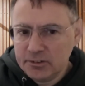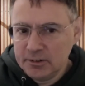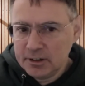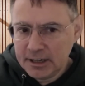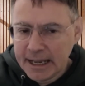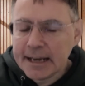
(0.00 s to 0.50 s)

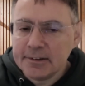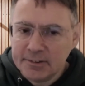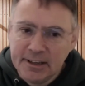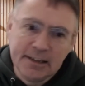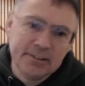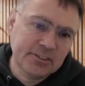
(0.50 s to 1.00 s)
kinks
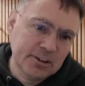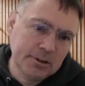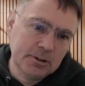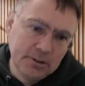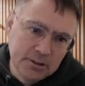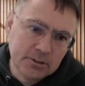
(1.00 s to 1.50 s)
need to
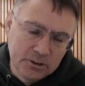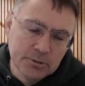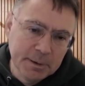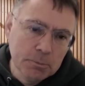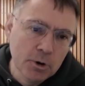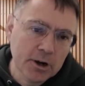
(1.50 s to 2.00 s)
be
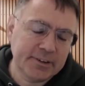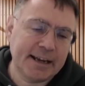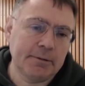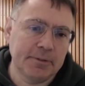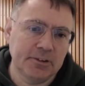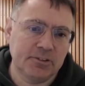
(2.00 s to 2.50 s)
worked out
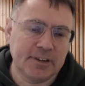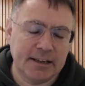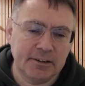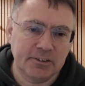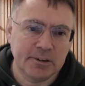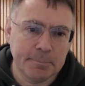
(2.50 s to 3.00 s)
in the
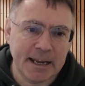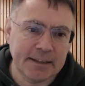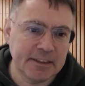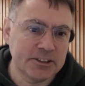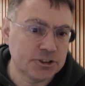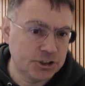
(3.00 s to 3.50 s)
standard to make
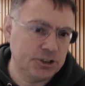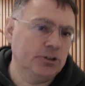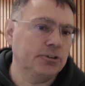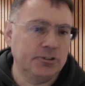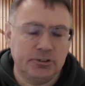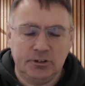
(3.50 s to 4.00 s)
this
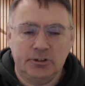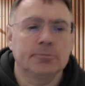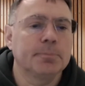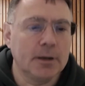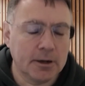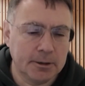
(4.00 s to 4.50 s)
just
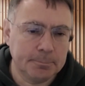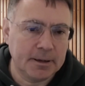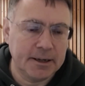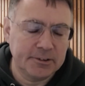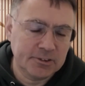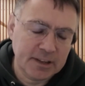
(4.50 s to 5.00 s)
plug and play.
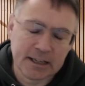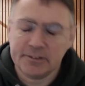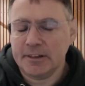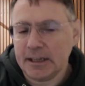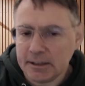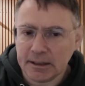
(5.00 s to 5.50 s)
So
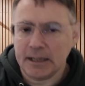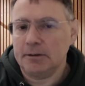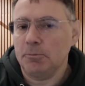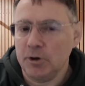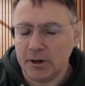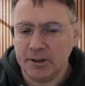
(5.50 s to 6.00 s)
that
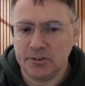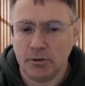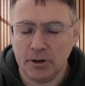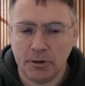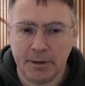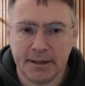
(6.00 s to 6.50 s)
work is
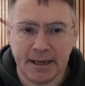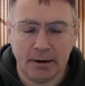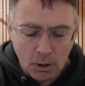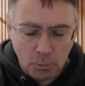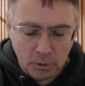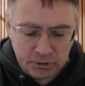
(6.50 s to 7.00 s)
ongoing now.
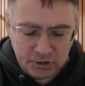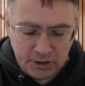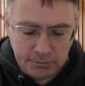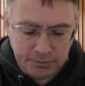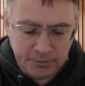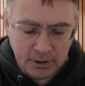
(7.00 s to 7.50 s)
Once
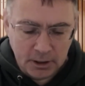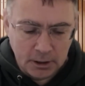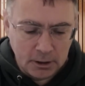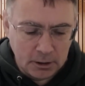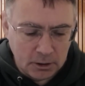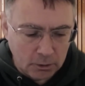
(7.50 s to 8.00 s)
you've
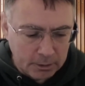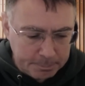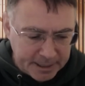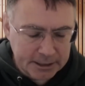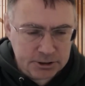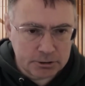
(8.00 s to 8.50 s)
got the
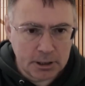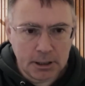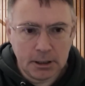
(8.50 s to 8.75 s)
battery